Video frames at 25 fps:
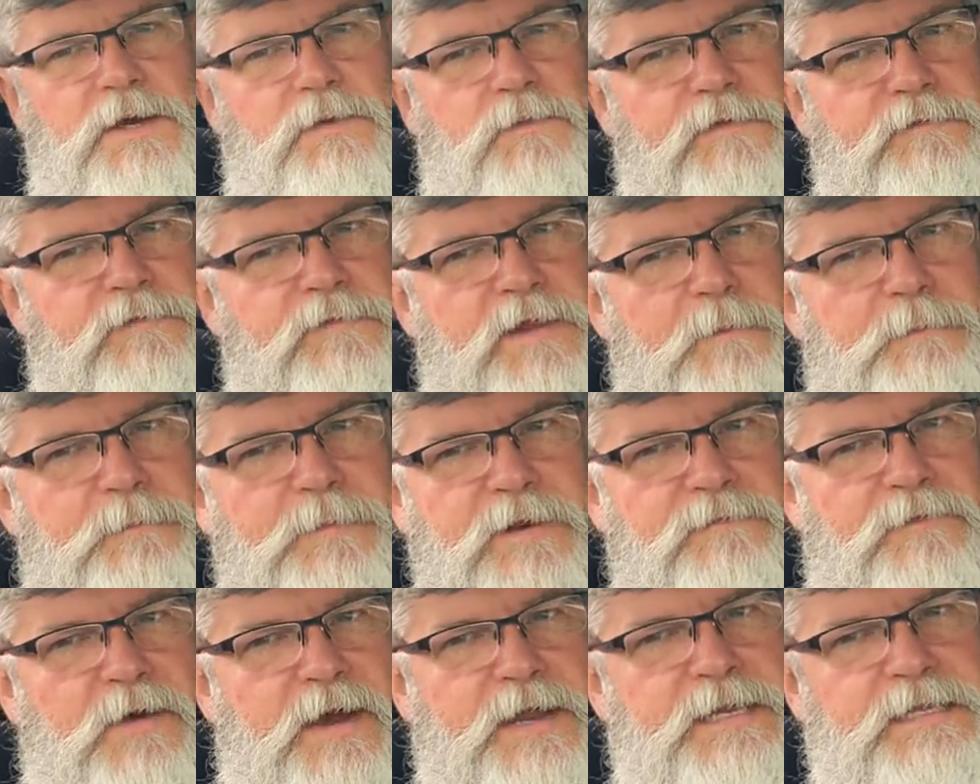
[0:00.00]
We've not
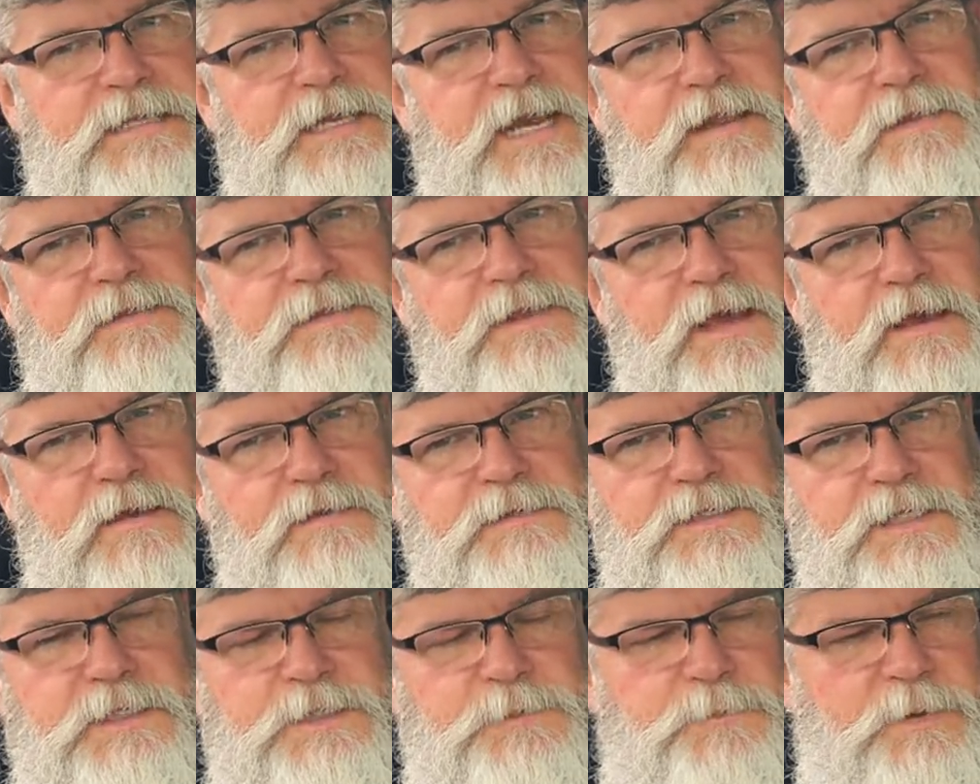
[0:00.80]
been invited to anything
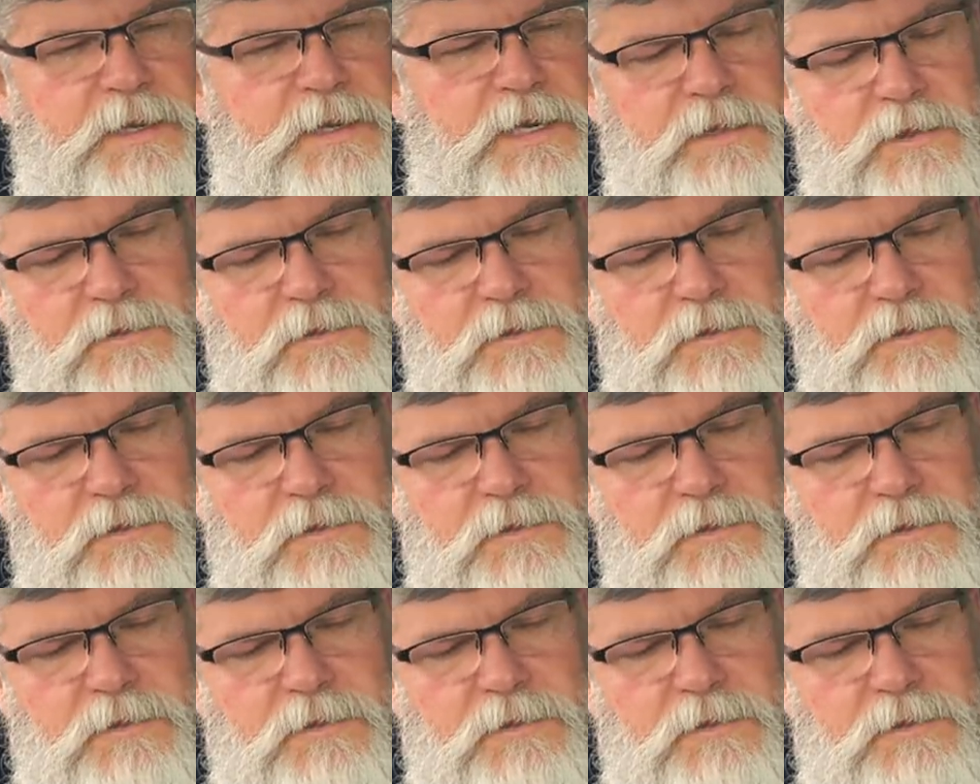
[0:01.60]
else. It's been a